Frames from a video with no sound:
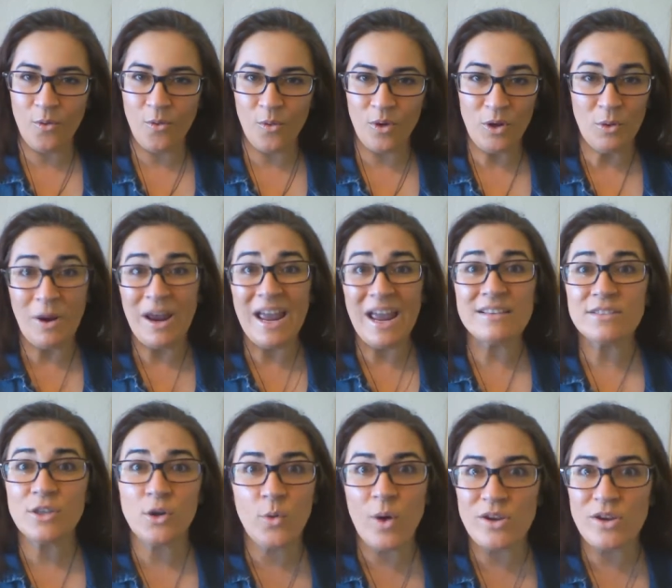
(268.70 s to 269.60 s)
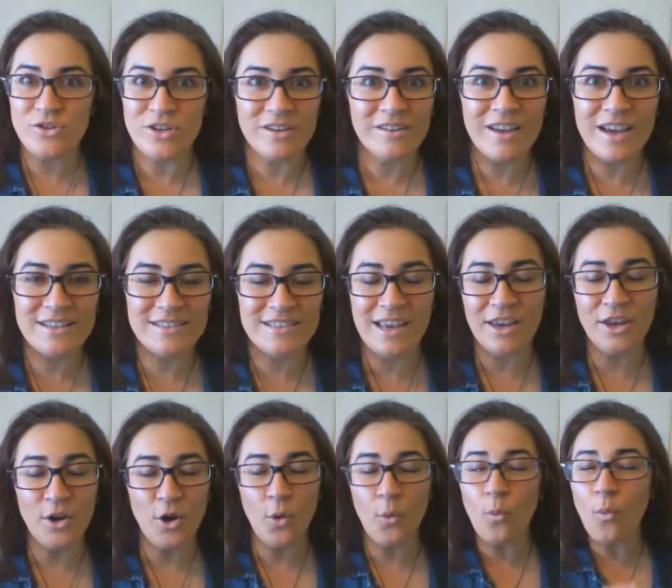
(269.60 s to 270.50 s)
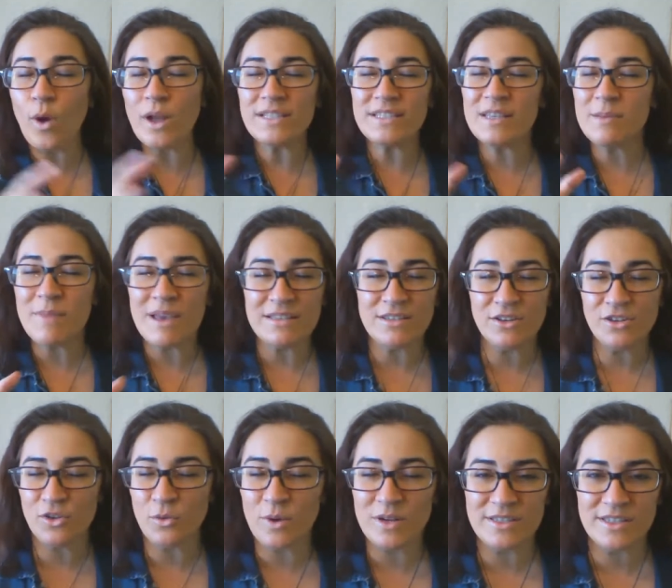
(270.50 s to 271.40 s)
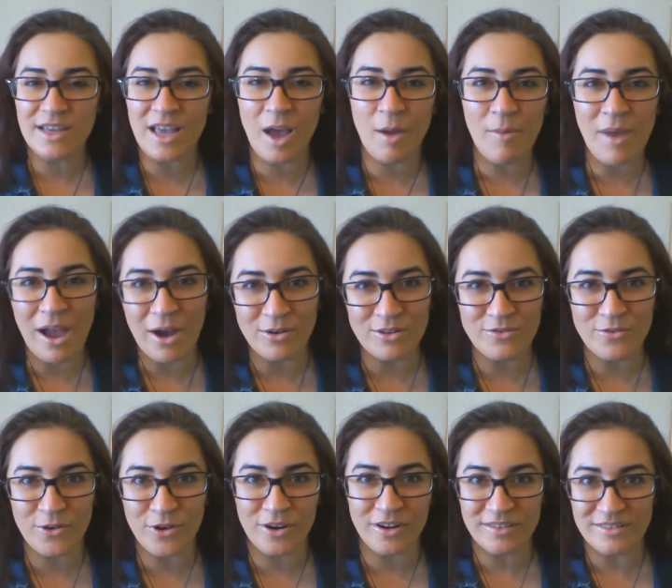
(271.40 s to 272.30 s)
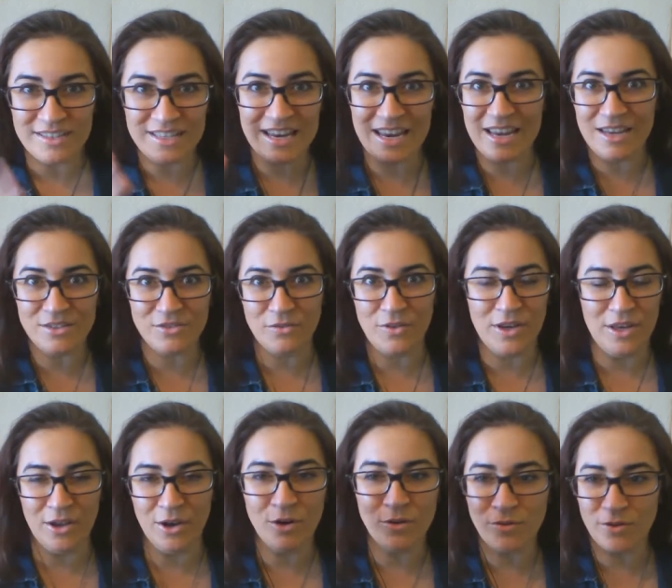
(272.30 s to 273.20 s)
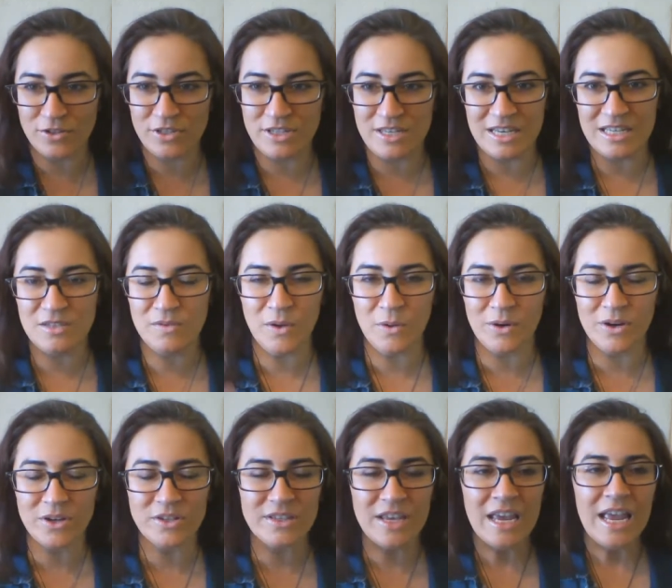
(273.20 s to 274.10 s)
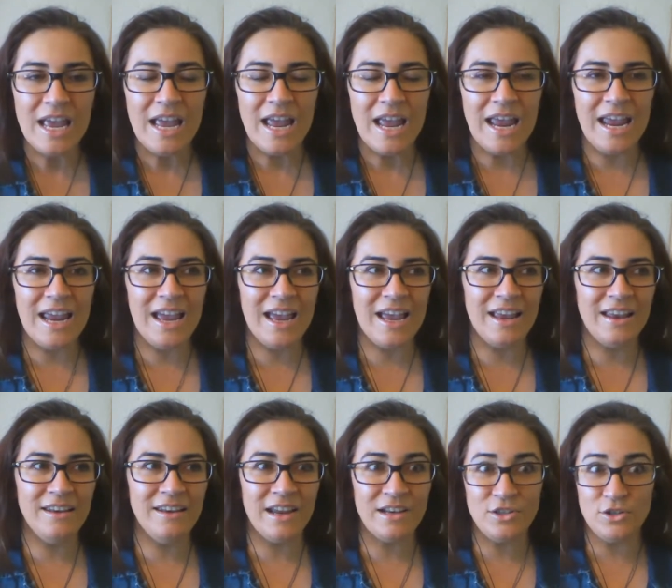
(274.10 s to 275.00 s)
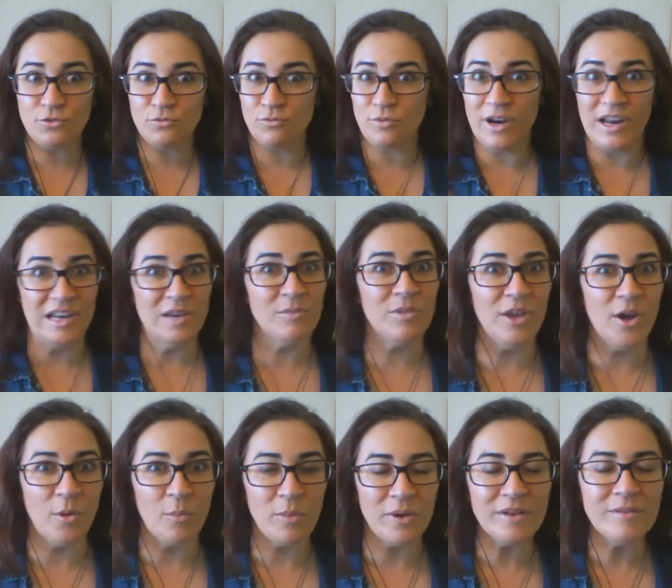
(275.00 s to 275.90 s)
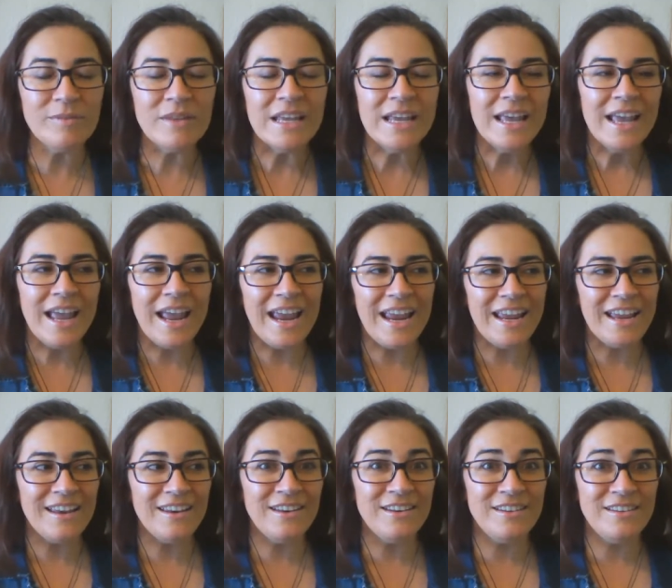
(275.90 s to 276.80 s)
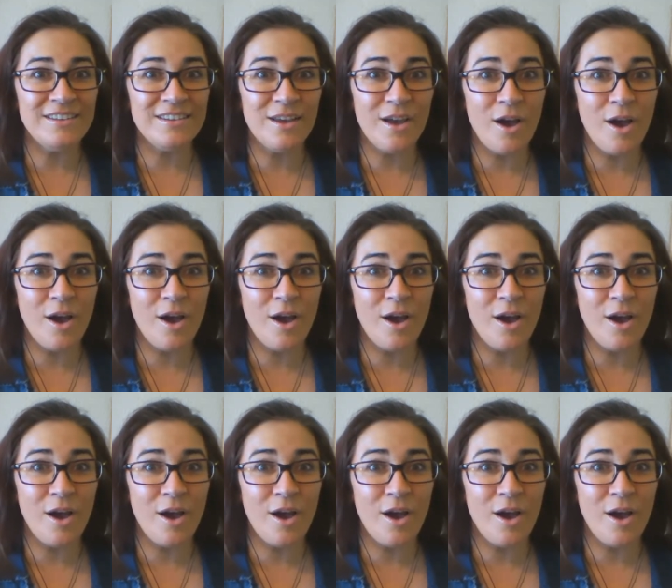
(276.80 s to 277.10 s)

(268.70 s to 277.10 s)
you know, I ask a question. I say, you know, what's the message that wants to come out for today's video, for today's viewers? And I just randomly open. And